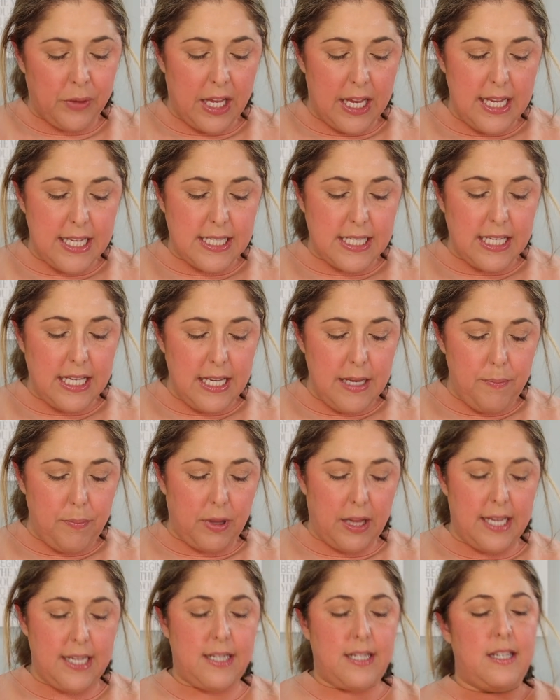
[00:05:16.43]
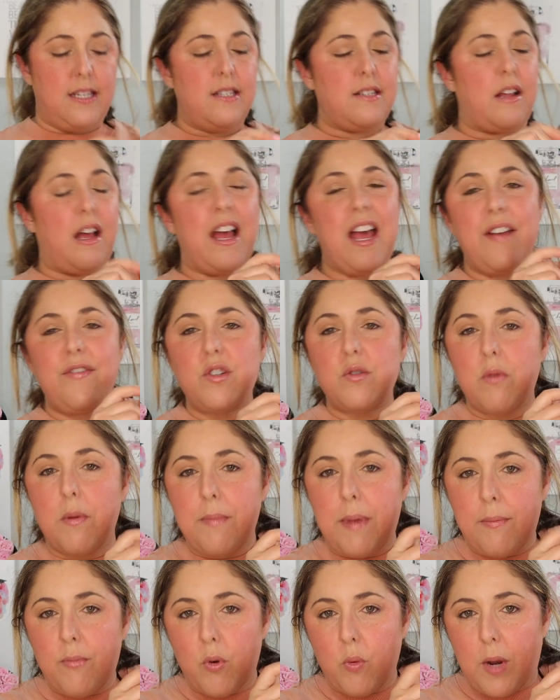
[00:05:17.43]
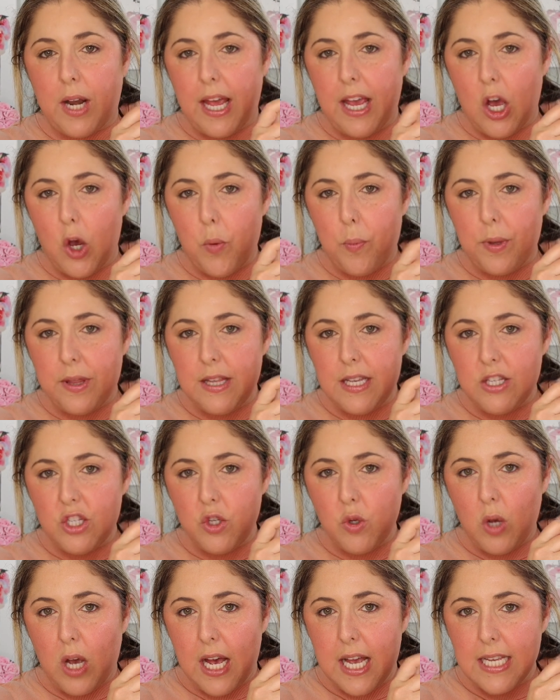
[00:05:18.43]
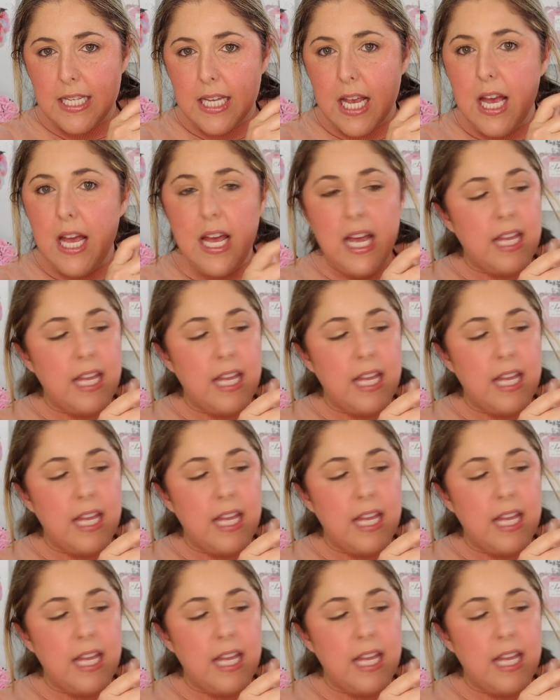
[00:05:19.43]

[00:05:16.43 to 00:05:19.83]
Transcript: is he places, I have to remember when I open this, you guys,